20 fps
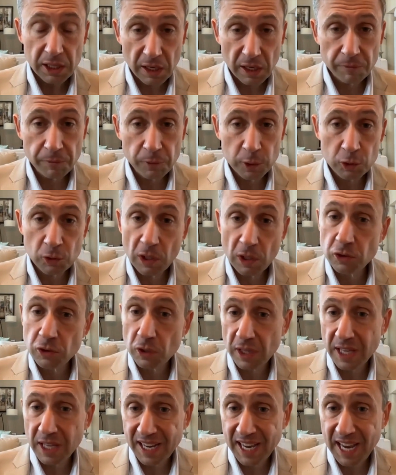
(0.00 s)
the
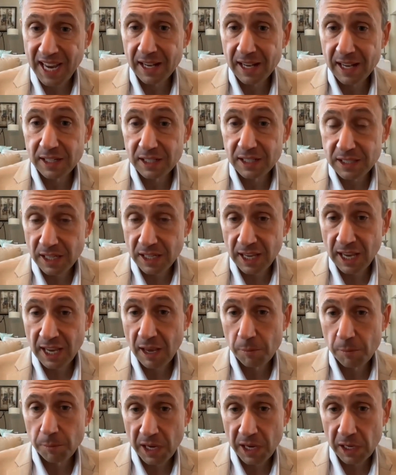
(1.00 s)
infrastructure that candidates and
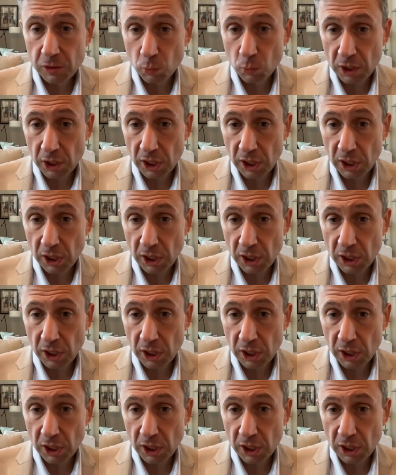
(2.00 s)
campaigns